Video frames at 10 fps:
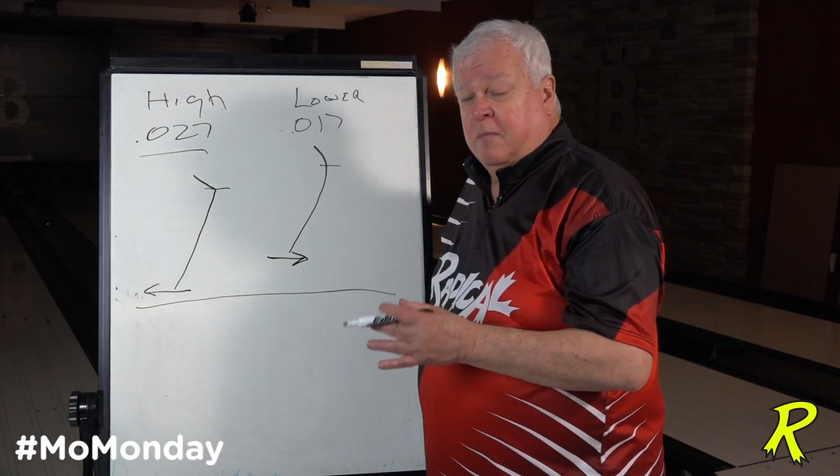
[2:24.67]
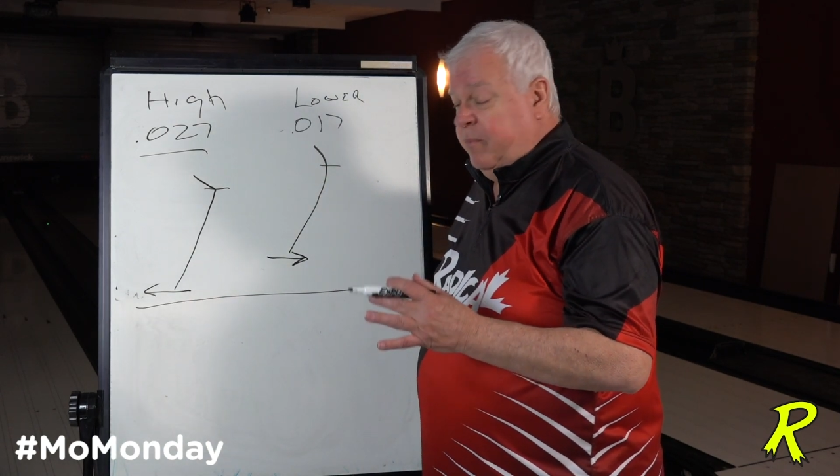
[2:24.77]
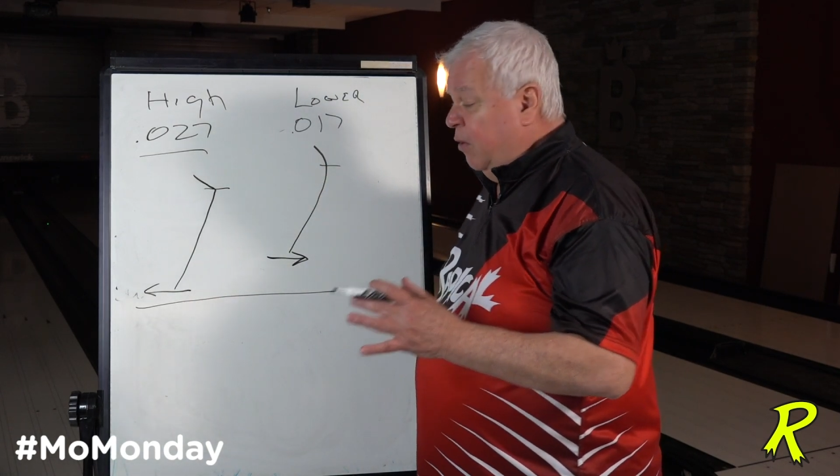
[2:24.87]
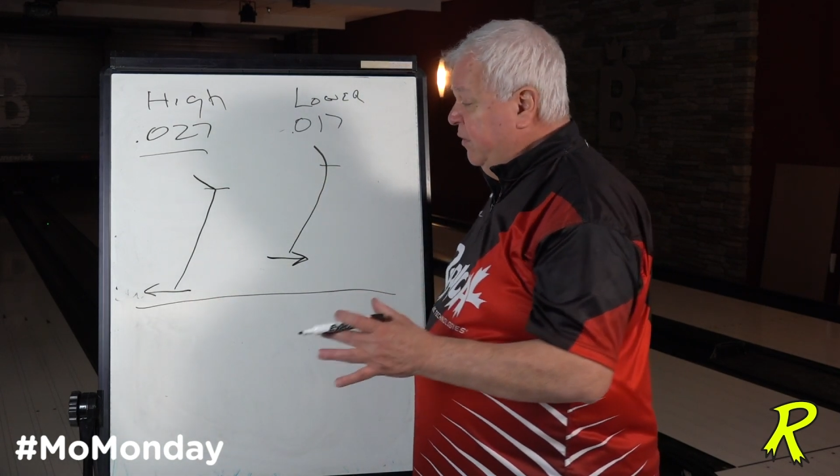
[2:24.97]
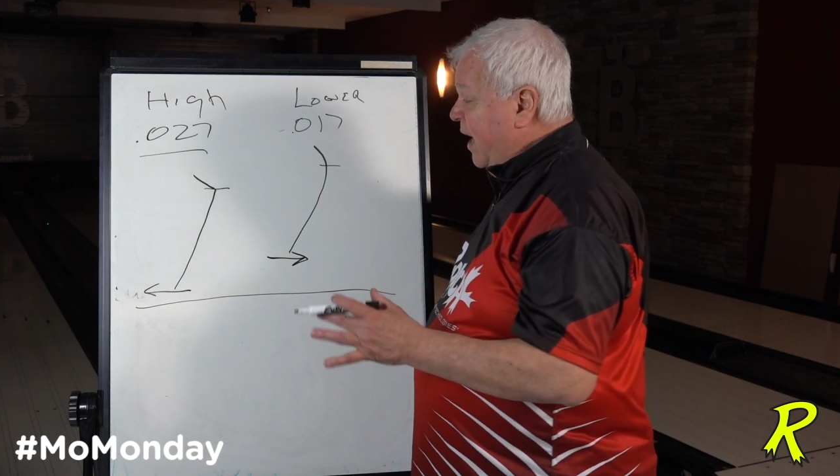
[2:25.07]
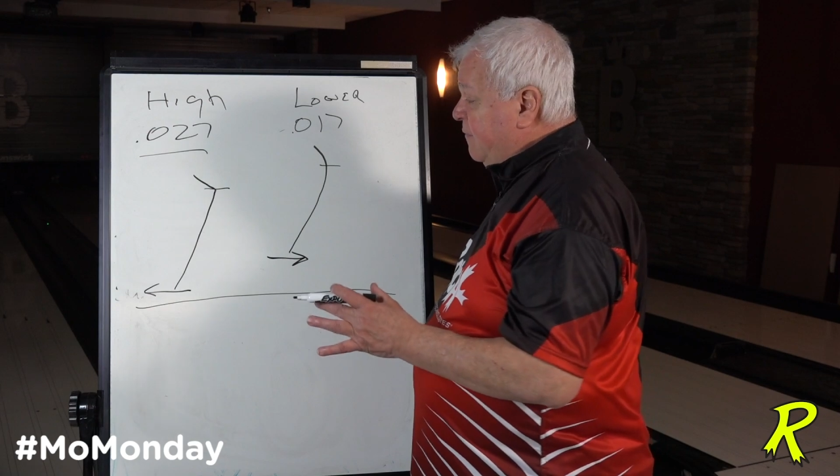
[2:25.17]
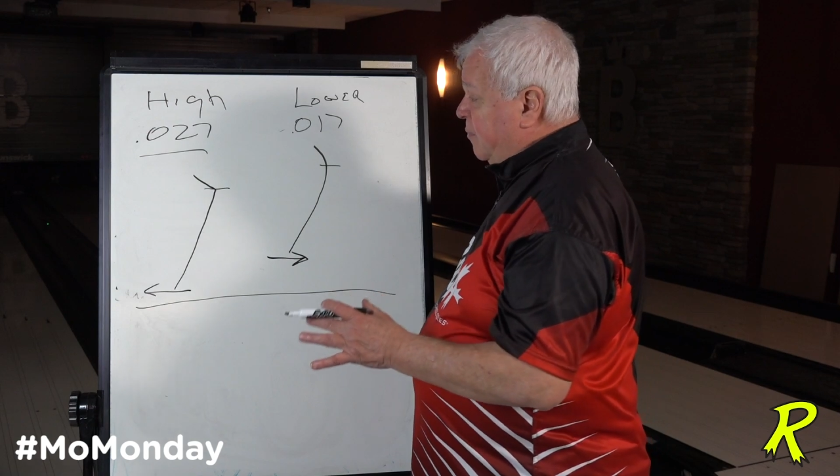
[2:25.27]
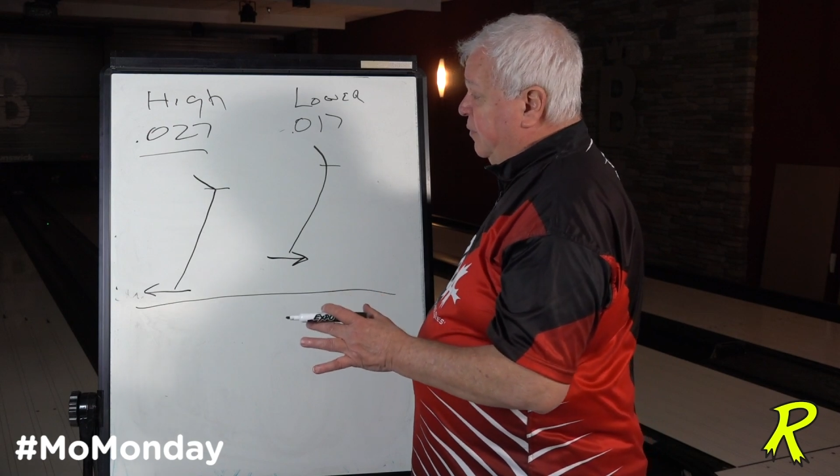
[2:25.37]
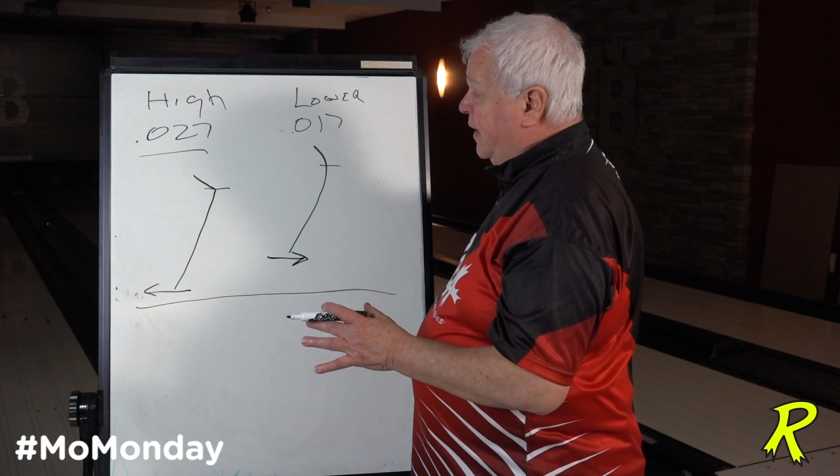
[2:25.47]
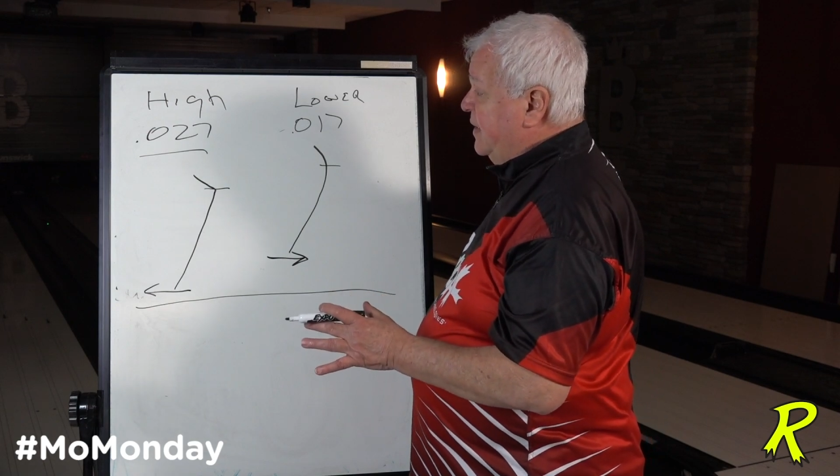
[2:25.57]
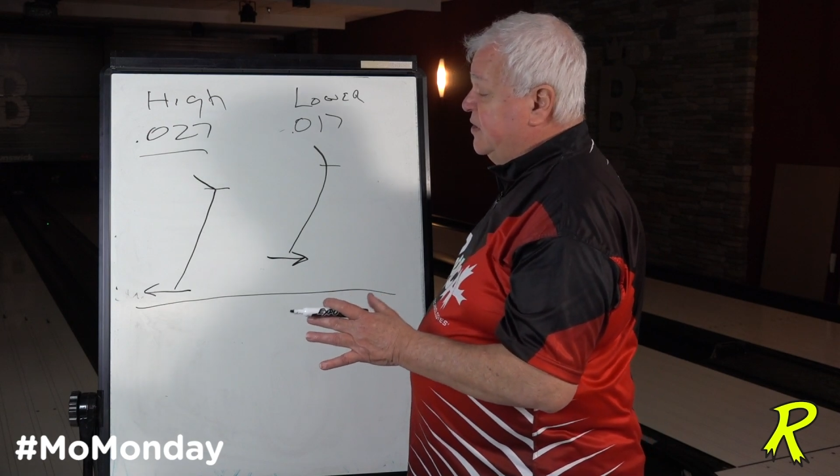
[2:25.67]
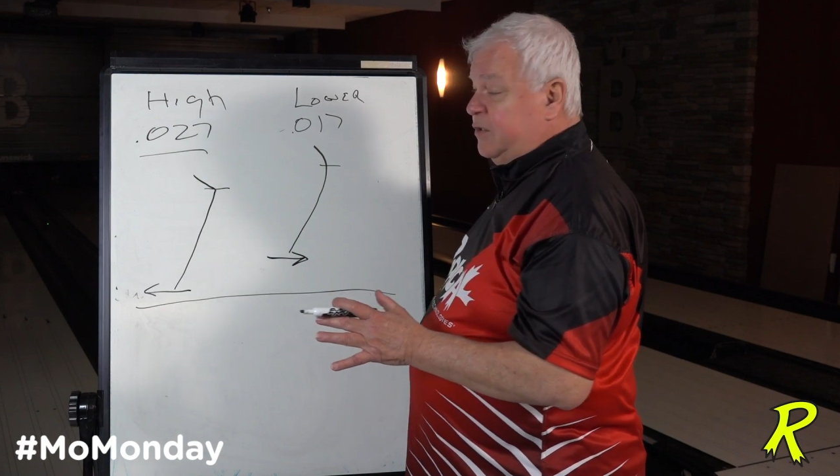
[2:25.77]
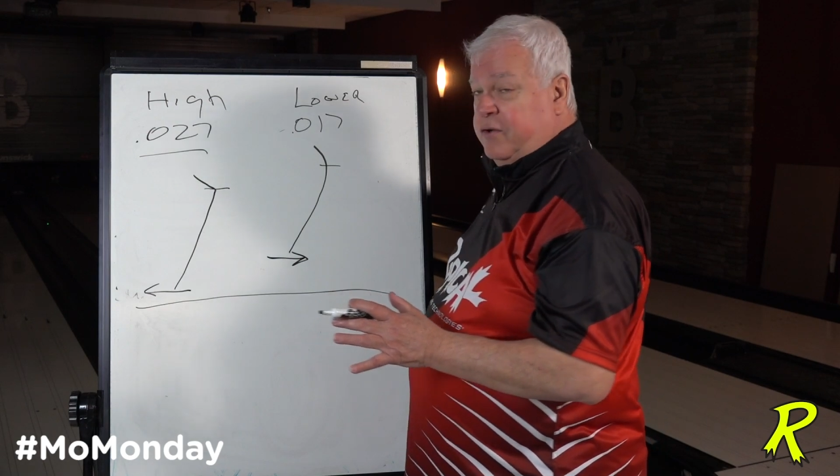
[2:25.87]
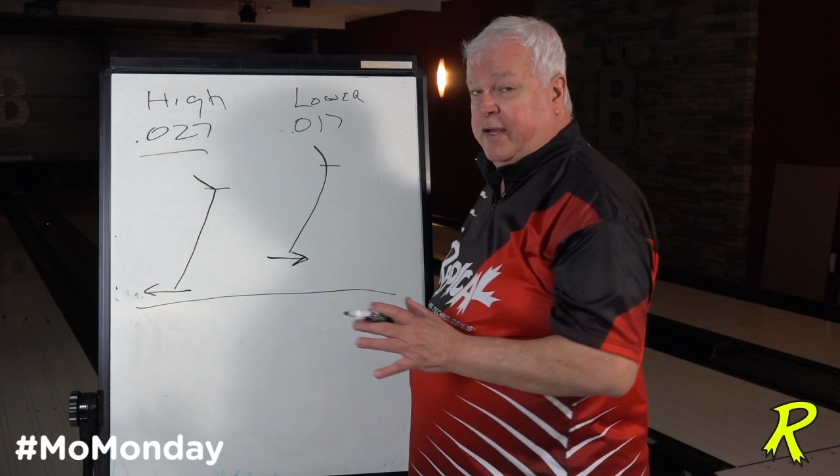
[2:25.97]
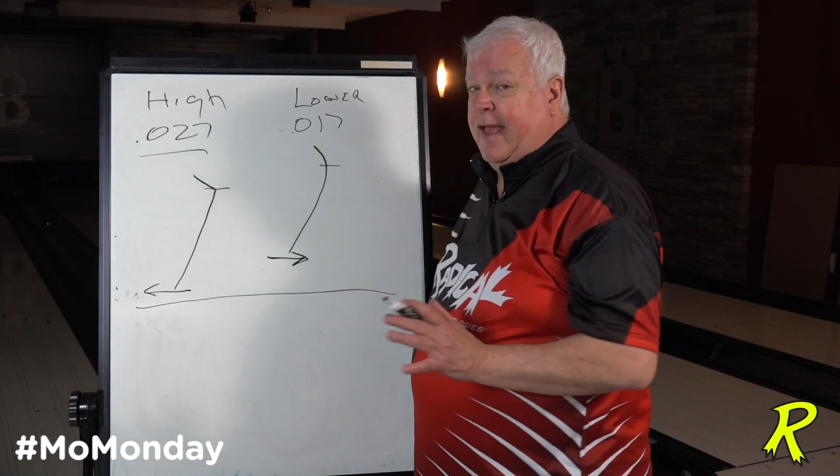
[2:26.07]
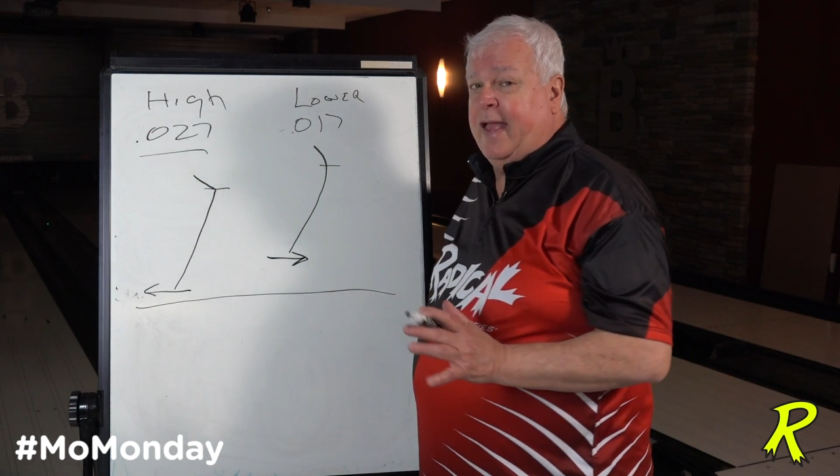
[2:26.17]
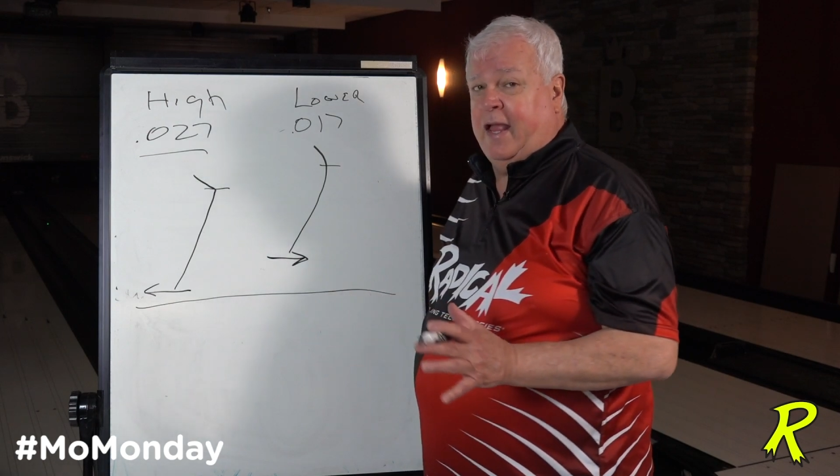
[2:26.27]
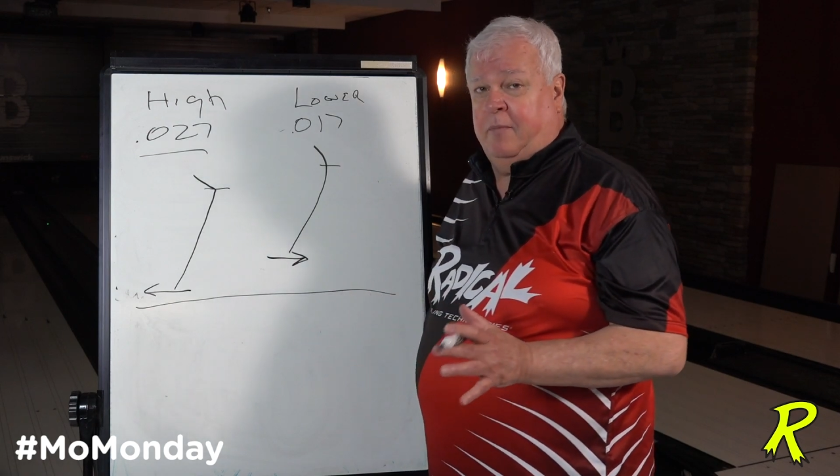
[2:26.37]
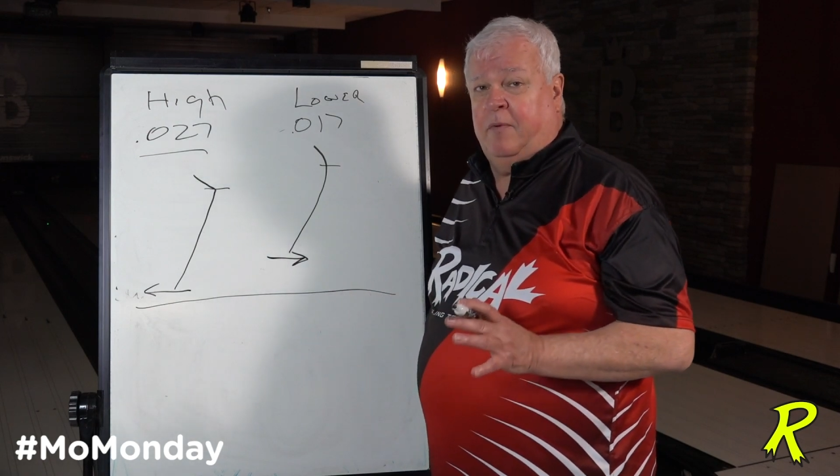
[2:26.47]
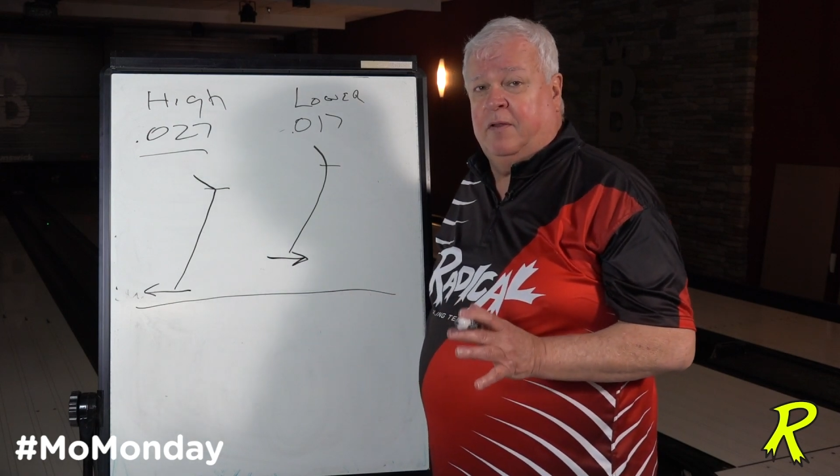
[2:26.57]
Both have a place in your game